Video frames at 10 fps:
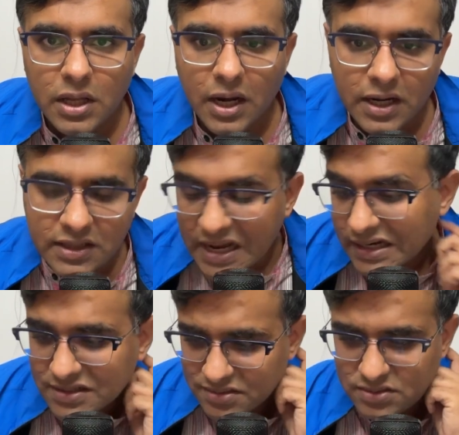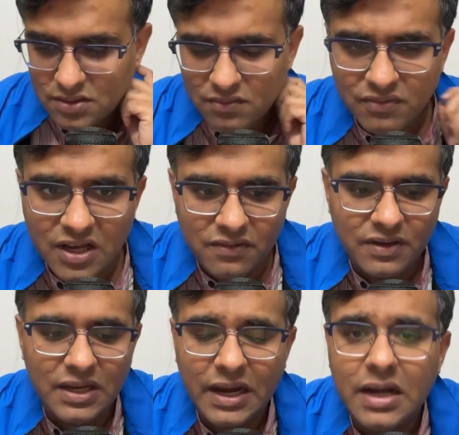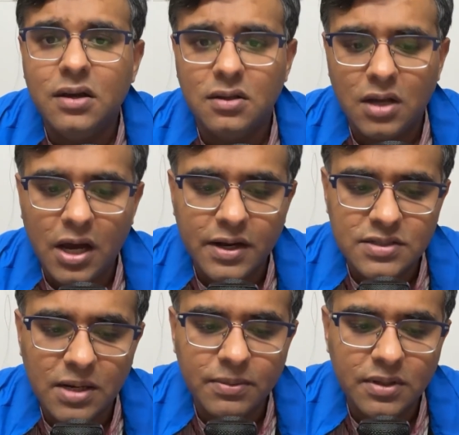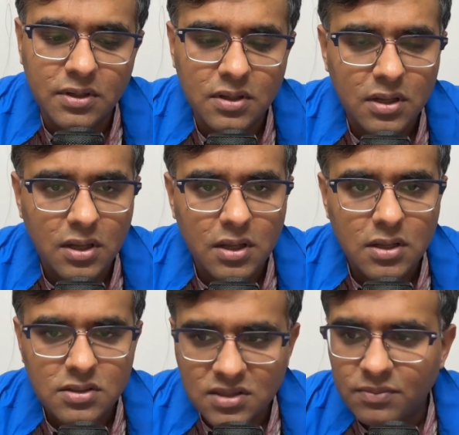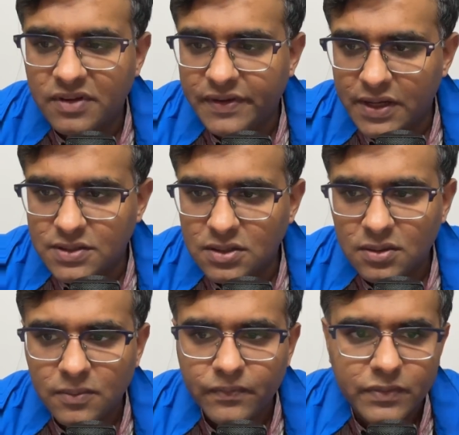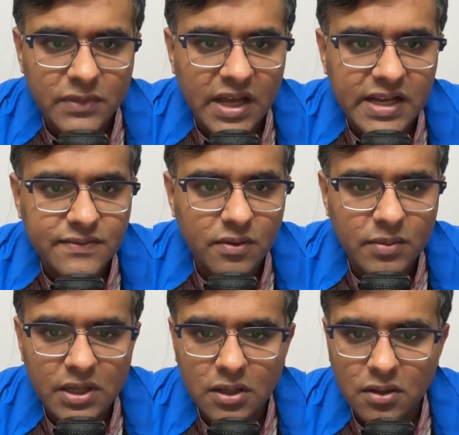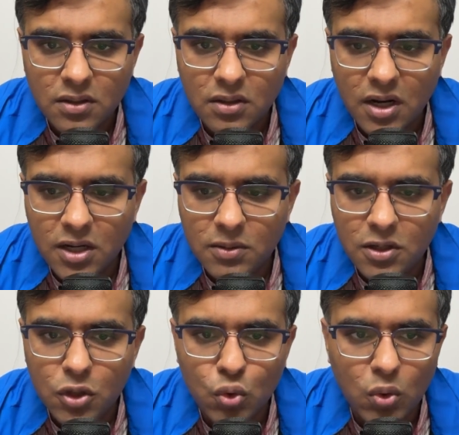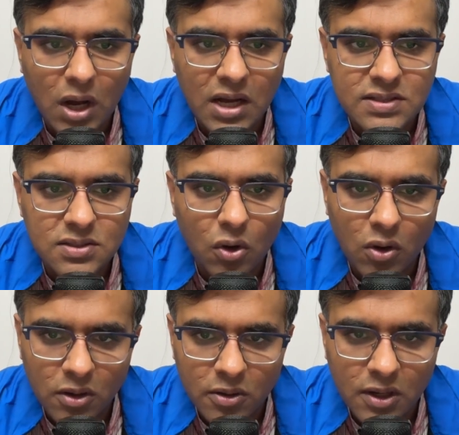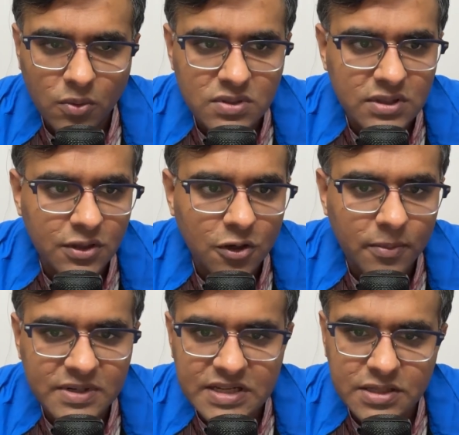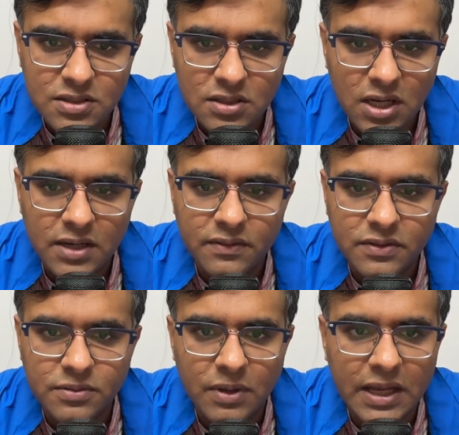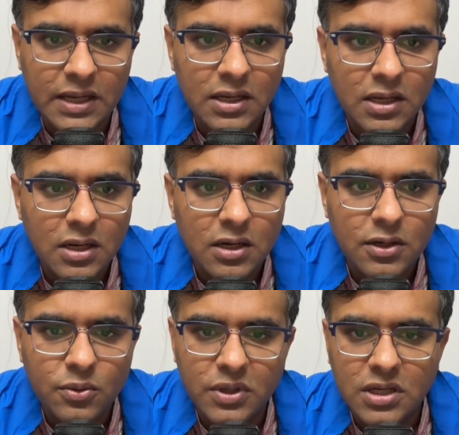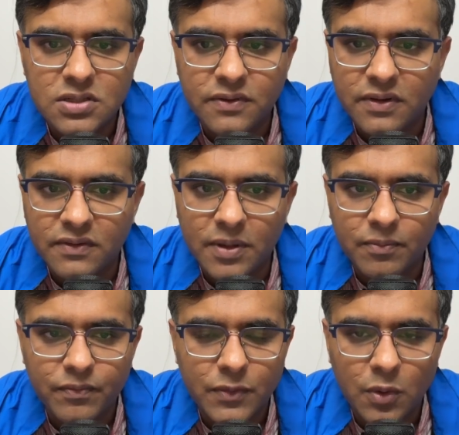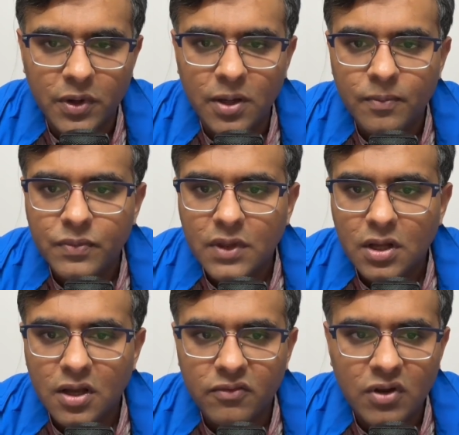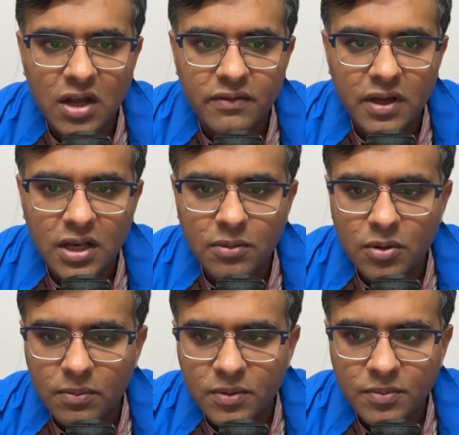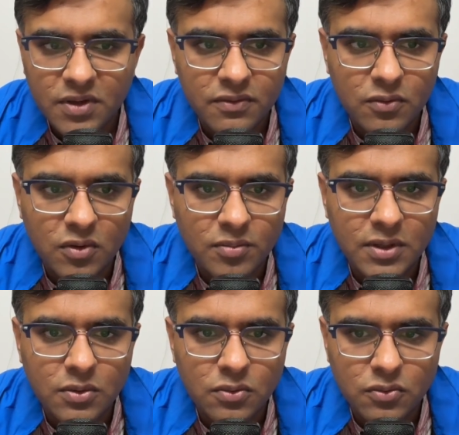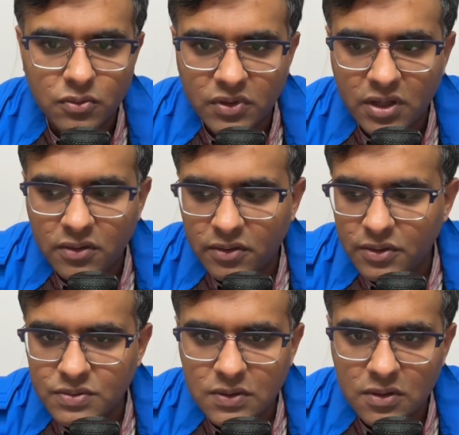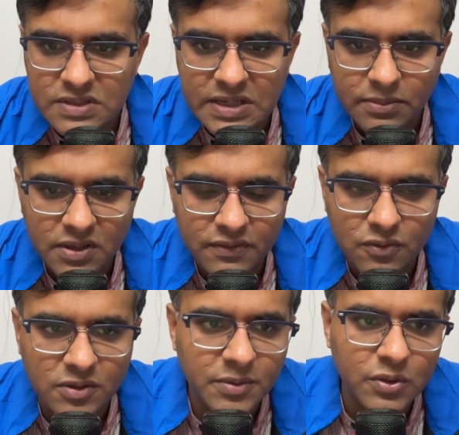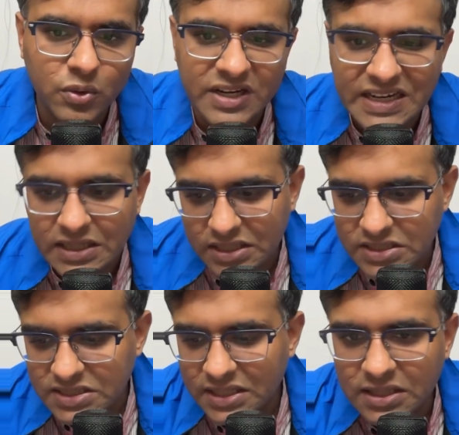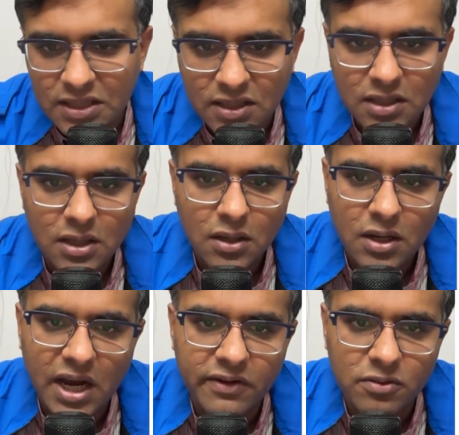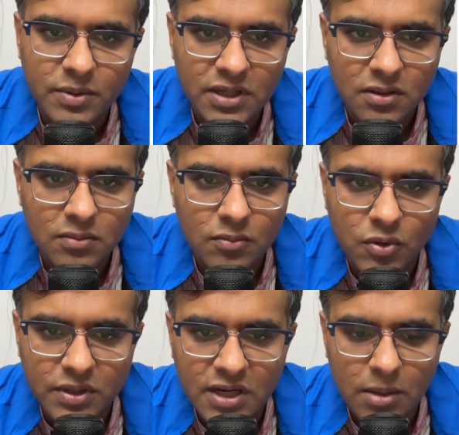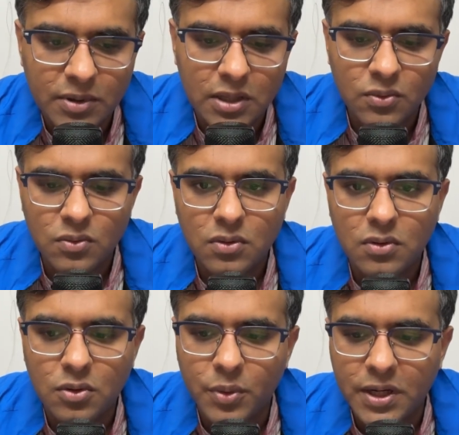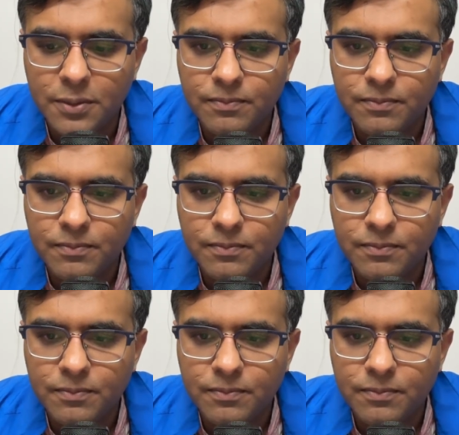And that is where we end our chapter, simplification. Thanks for being here, and do ask all your doubts in the comment section. I will reply to each one of them. Okay. If you have any problem, if you want me to reintroduce a concept, if you want me to reteach anything, I would be more than happy to do it.